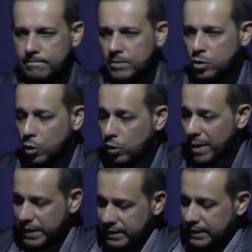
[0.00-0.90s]
So
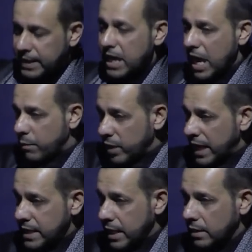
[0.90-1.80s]
Luqman is saying, Ya
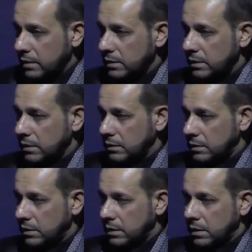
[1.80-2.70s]
bunayya,
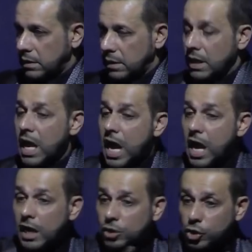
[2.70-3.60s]

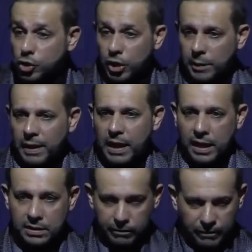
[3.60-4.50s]
la tushrik billah.
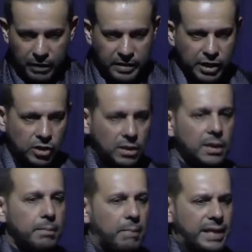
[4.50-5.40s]
Foundation.
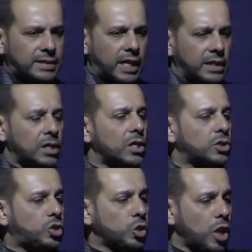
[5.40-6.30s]
My son,
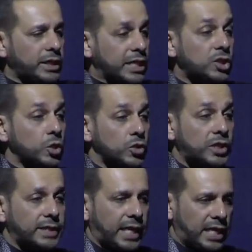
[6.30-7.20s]
do not
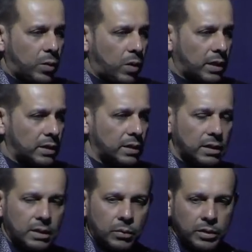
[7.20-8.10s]
associate anyone with